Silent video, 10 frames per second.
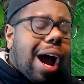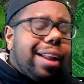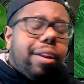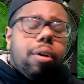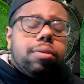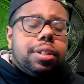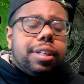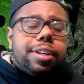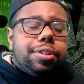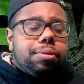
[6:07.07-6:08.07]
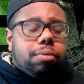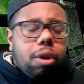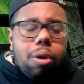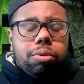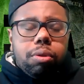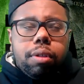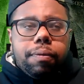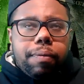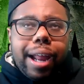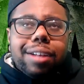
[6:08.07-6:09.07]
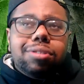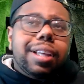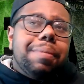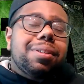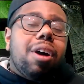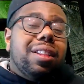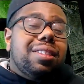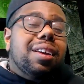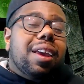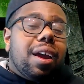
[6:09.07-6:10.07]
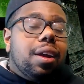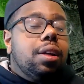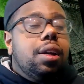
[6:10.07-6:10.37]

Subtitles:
I don't suggest you go through the financial statements on the 10K.